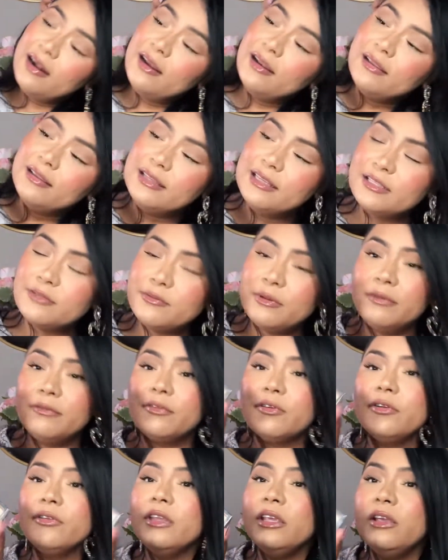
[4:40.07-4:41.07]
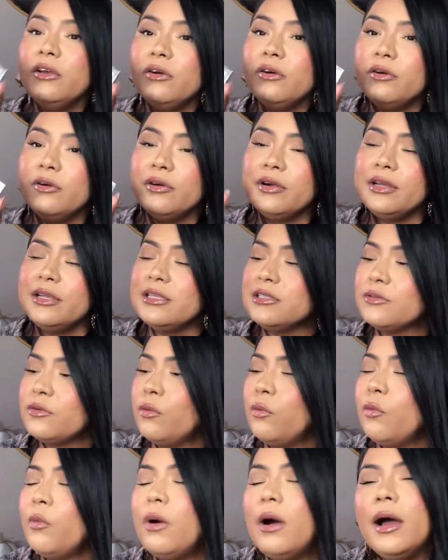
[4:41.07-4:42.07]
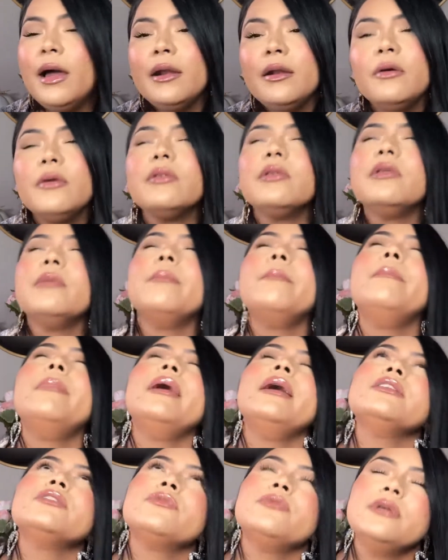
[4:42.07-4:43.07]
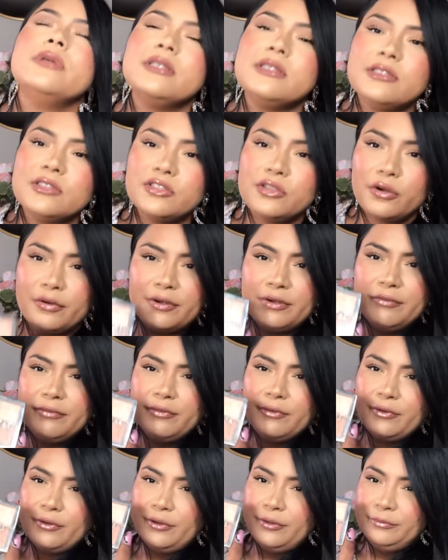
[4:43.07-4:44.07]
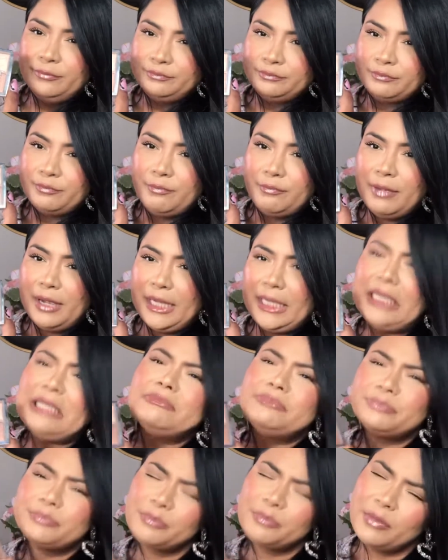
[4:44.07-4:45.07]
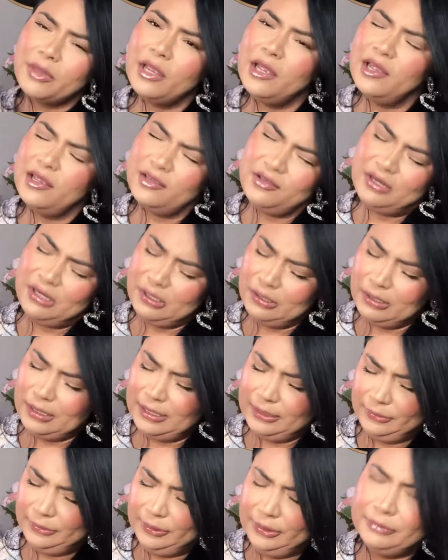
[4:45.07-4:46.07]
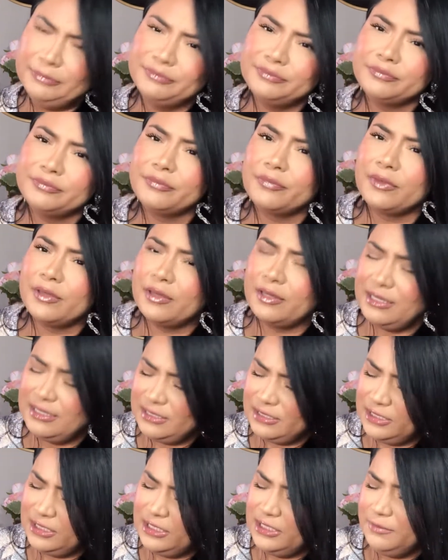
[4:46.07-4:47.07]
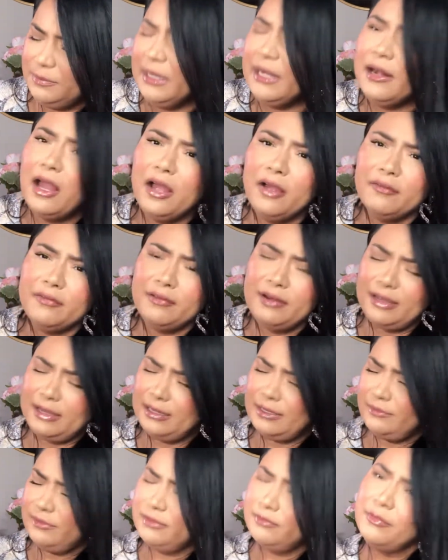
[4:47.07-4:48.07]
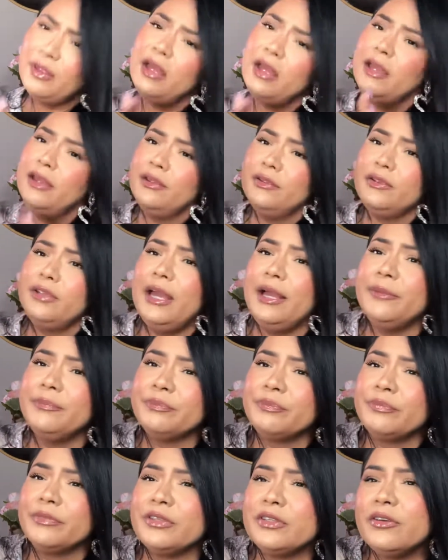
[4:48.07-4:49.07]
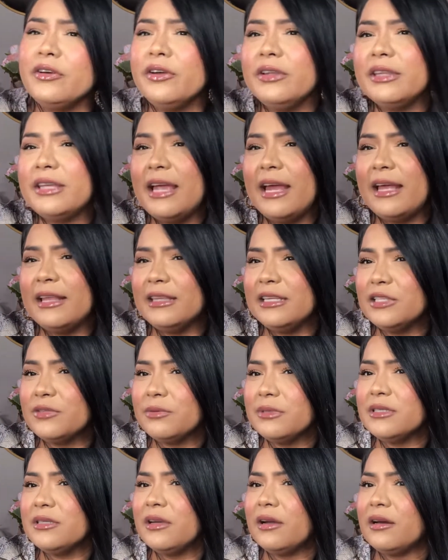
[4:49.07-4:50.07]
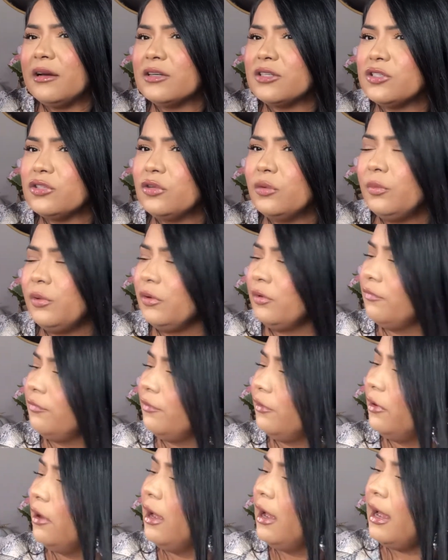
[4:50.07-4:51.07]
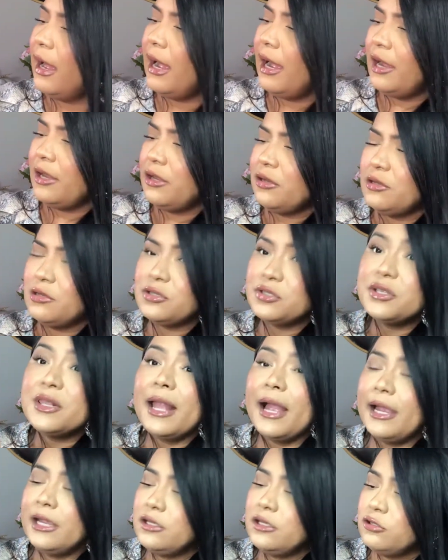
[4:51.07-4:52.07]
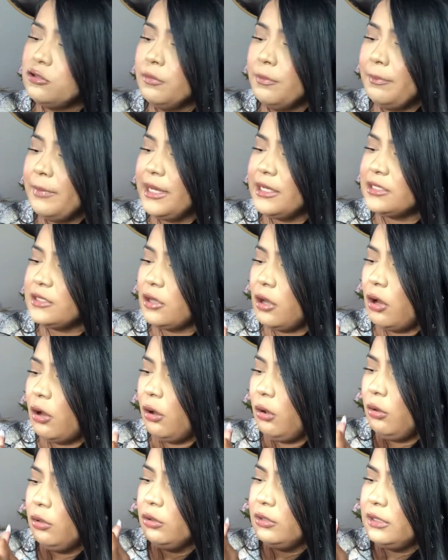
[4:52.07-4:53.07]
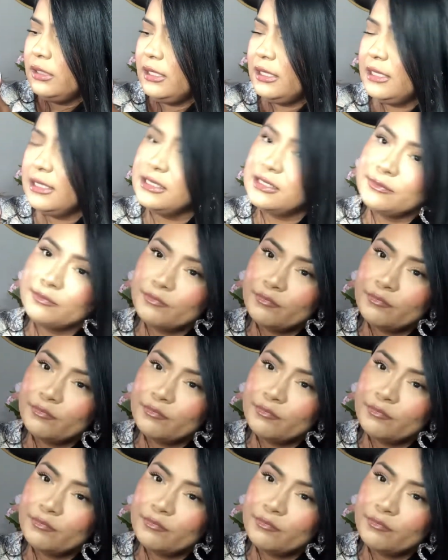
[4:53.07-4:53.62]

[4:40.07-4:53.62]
This one from Dior is one of the best ones. Sorry for my, you know, like, she's been loved, like, yeah. So yeah, these ones, they are so beautiful. I just like to mix all of these